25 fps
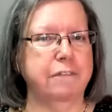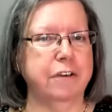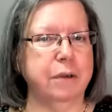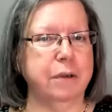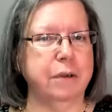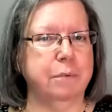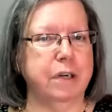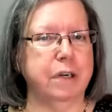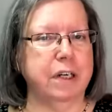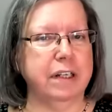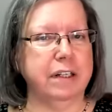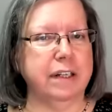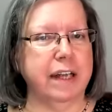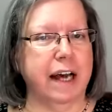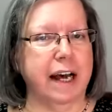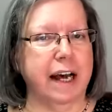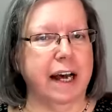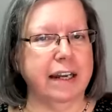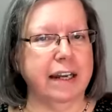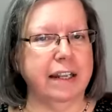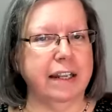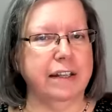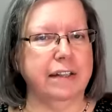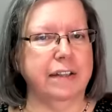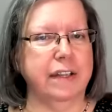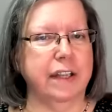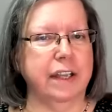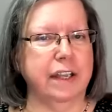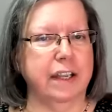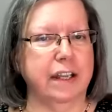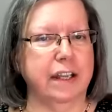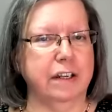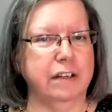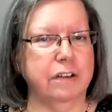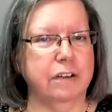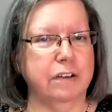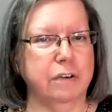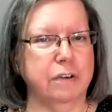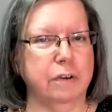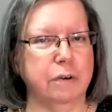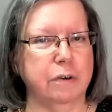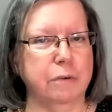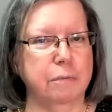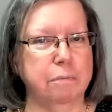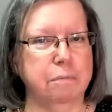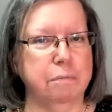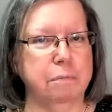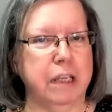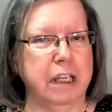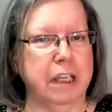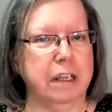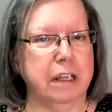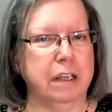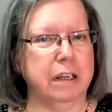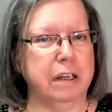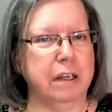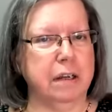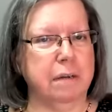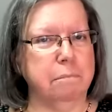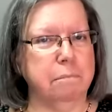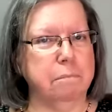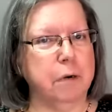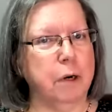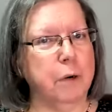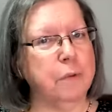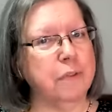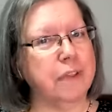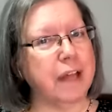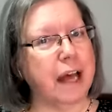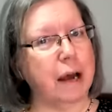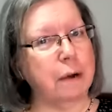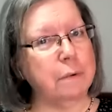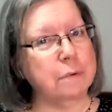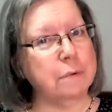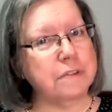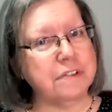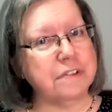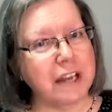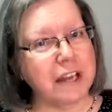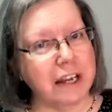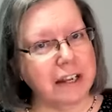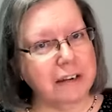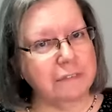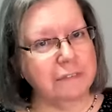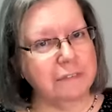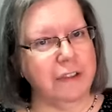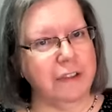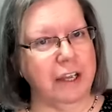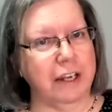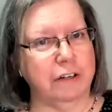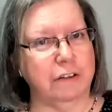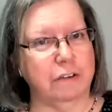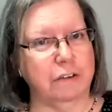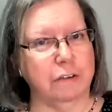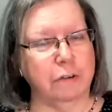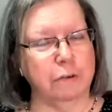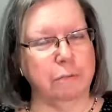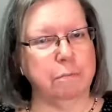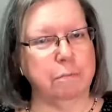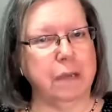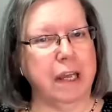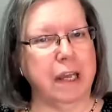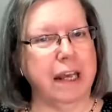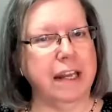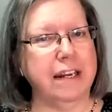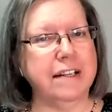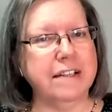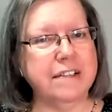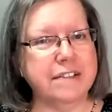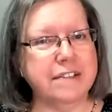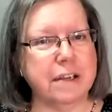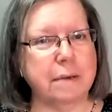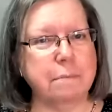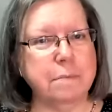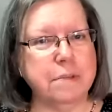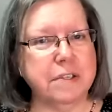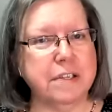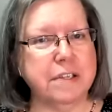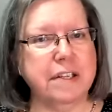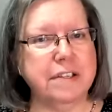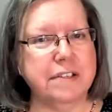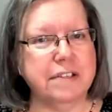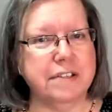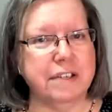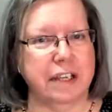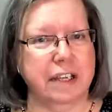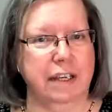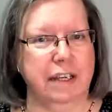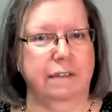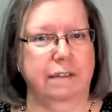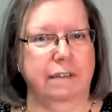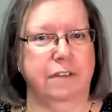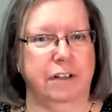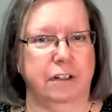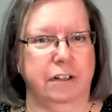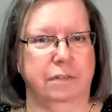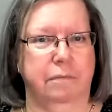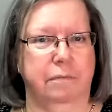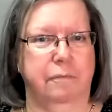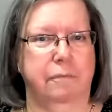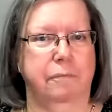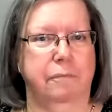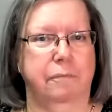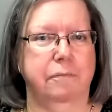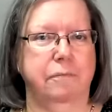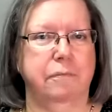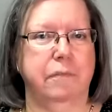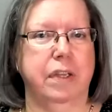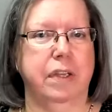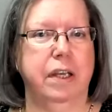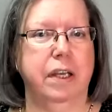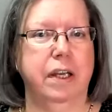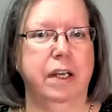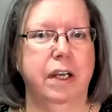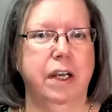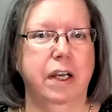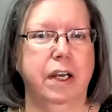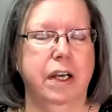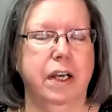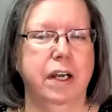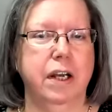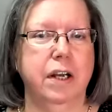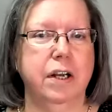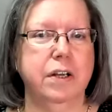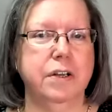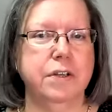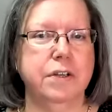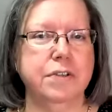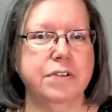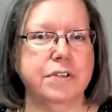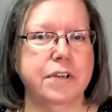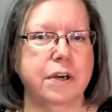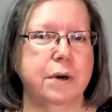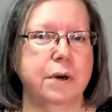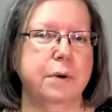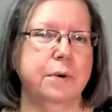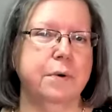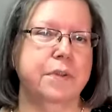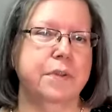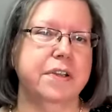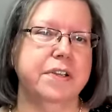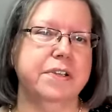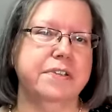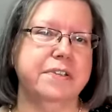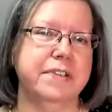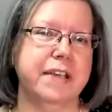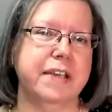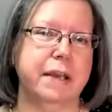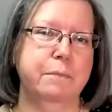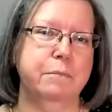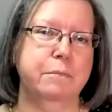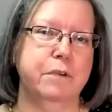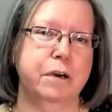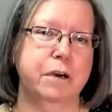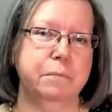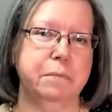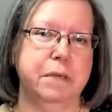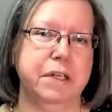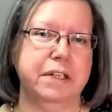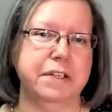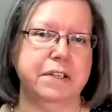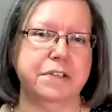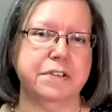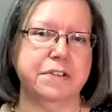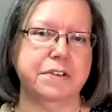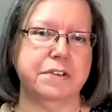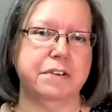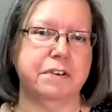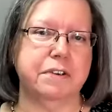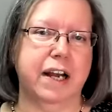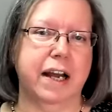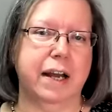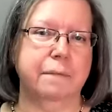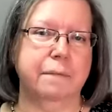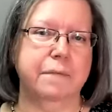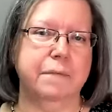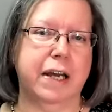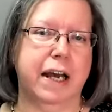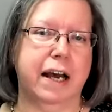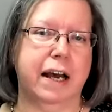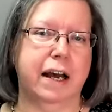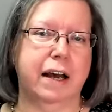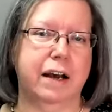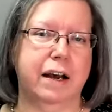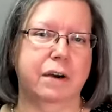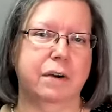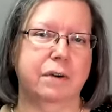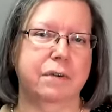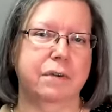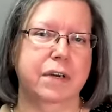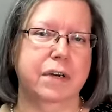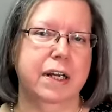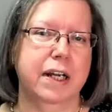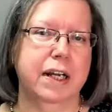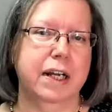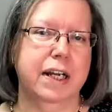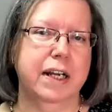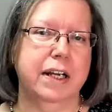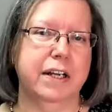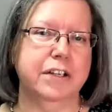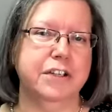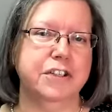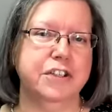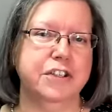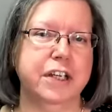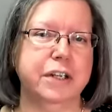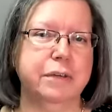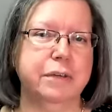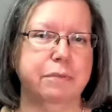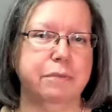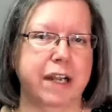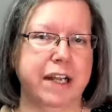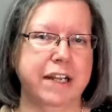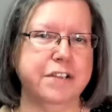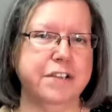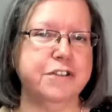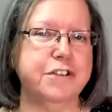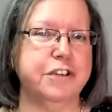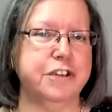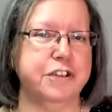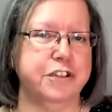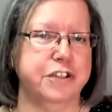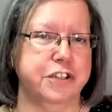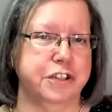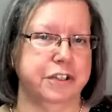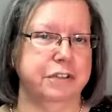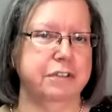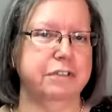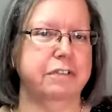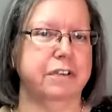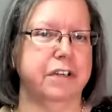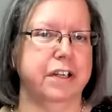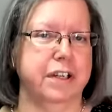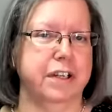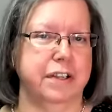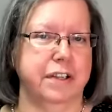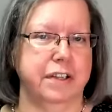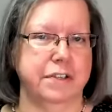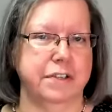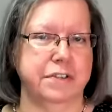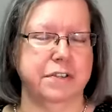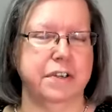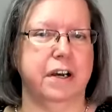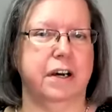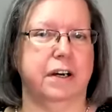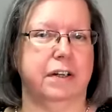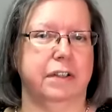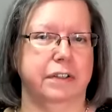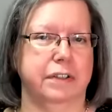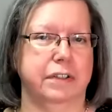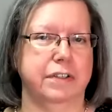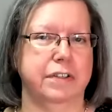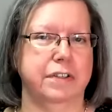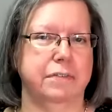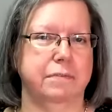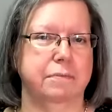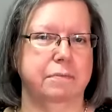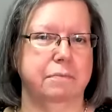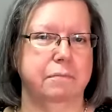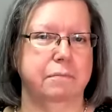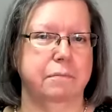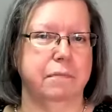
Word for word: everyone not in the in group being both outside of that group and in some sense evil. So the same woman described how she had raised her children in this cult.